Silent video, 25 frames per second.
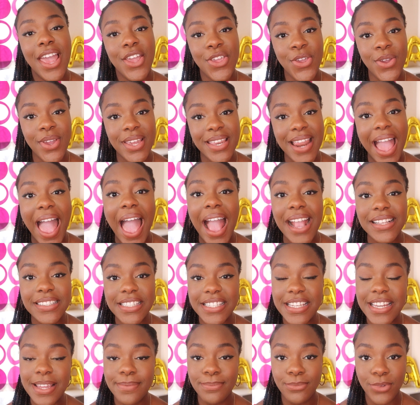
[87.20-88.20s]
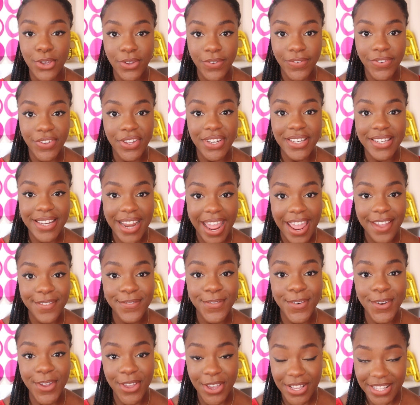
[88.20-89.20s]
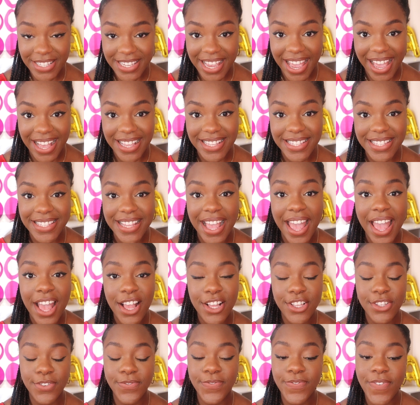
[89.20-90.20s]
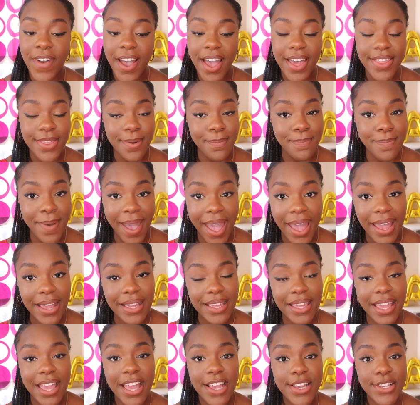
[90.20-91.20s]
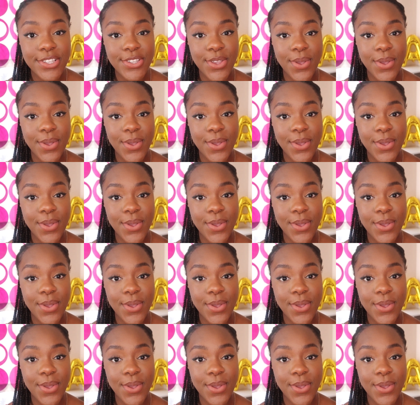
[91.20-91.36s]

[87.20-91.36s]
You can actually move your date for your test further back.